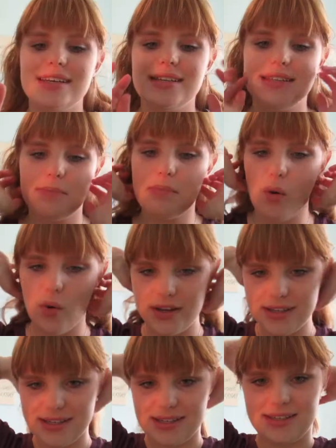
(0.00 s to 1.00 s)
is a
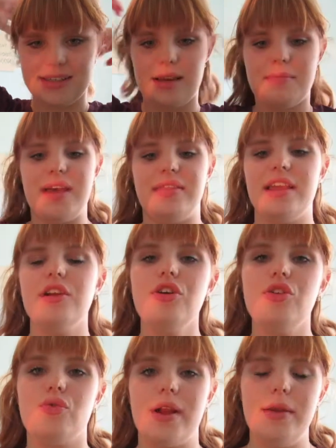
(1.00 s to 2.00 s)
point system, and they are
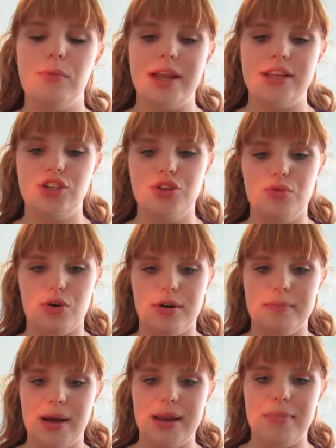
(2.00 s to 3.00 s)
a great way to
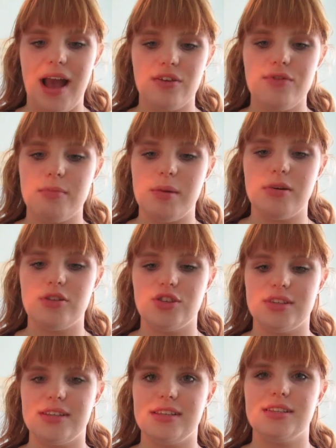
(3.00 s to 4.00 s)
earn money back from your
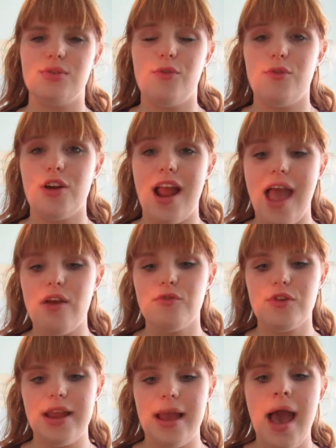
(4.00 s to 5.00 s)
purchases. So for
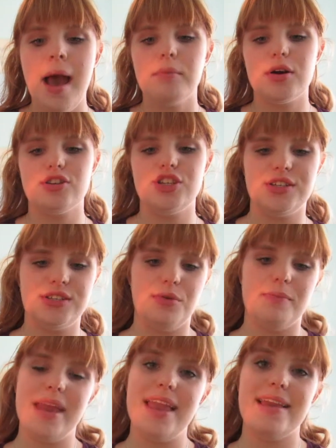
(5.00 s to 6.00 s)
every purchase you
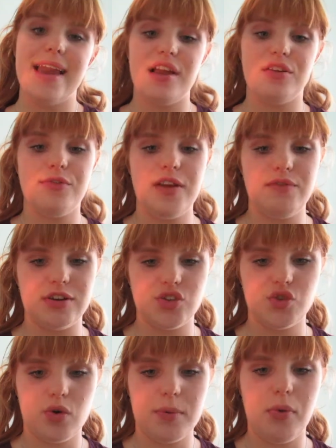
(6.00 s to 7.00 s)
make at your favorite
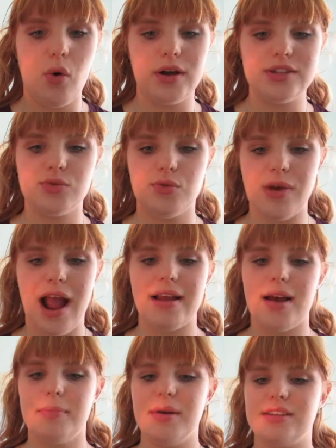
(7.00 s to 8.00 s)
store, points will
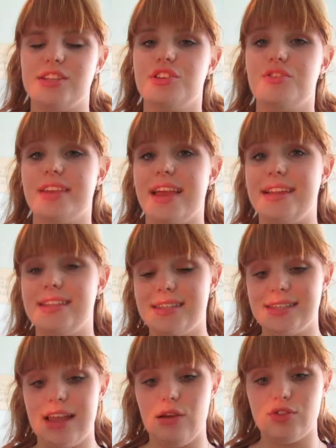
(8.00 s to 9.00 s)
rack up until you get
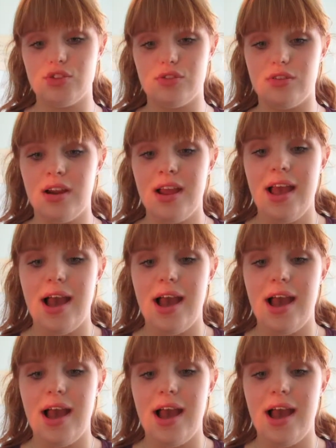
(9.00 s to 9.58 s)
discounts or